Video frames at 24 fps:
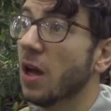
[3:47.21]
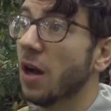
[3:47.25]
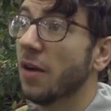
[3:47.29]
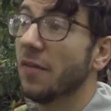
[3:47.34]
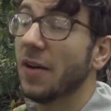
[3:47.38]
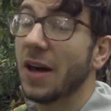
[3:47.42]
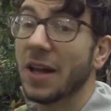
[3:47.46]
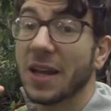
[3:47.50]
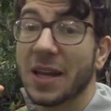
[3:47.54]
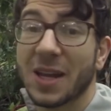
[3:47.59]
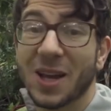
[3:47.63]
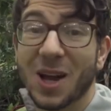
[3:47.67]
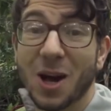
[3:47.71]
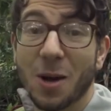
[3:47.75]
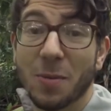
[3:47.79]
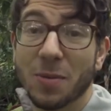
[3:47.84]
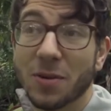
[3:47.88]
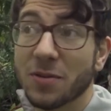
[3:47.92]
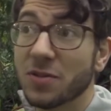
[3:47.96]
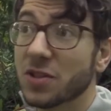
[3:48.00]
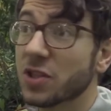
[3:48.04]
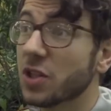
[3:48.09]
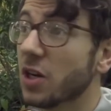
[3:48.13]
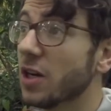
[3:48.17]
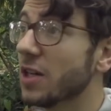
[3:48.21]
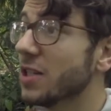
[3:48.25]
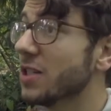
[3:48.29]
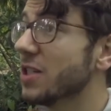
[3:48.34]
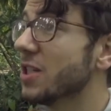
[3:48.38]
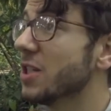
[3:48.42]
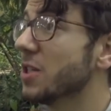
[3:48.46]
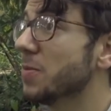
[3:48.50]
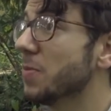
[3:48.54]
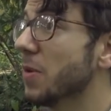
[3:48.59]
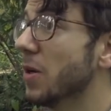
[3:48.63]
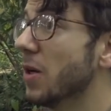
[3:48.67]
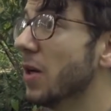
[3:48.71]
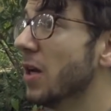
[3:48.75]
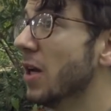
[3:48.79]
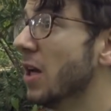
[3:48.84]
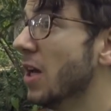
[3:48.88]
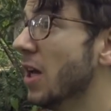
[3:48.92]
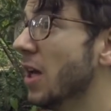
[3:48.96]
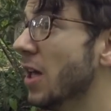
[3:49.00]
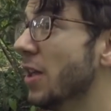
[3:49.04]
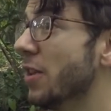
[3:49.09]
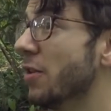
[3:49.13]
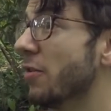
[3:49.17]
I've had a couple of sightings, but
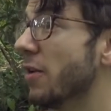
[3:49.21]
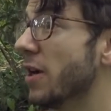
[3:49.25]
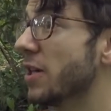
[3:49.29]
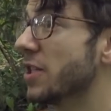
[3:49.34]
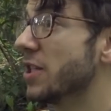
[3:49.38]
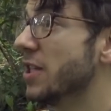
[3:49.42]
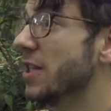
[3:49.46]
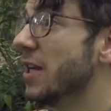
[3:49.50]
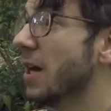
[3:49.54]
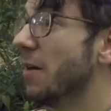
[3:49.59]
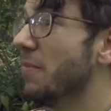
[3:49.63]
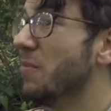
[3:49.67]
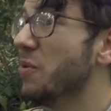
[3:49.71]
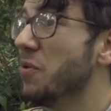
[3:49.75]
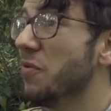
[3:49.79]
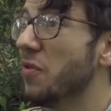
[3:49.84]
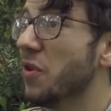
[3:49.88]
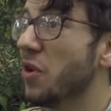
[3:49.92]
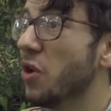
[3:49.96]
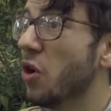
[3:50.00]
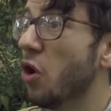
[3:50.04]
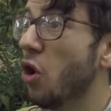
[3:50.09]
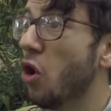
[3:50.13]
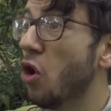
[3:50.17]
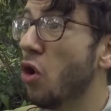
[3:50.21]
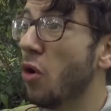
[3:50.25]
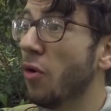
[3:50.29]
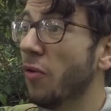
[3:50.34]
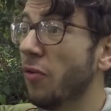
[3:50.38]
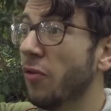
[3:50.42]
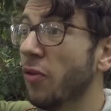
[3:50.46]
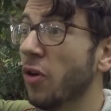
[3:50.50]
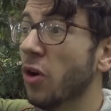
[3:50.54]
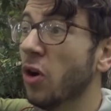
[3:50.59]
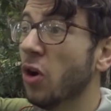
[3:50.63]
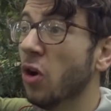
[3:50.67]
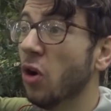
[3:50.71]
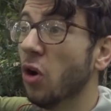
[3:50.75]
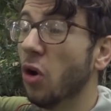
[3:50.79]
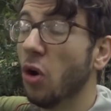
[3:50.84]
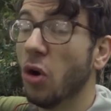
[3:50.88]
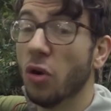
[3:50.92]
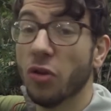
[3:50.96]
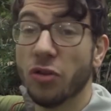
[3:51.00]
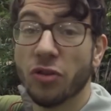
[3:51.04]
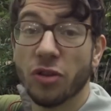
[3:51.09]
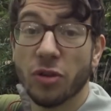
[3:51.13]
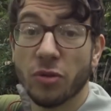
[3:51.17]
they're actually now moving off
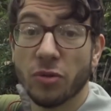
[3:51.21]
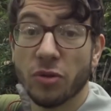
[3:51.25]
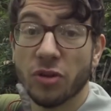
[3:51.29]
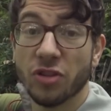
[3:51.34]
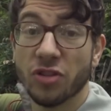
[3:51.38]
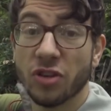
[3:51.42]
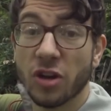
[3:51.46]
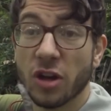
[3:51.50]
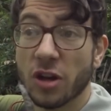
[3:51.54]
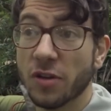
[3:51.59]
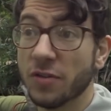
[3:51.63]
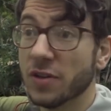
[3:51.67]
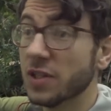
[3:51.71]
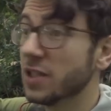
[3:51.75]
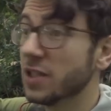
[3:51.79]
onto the reserve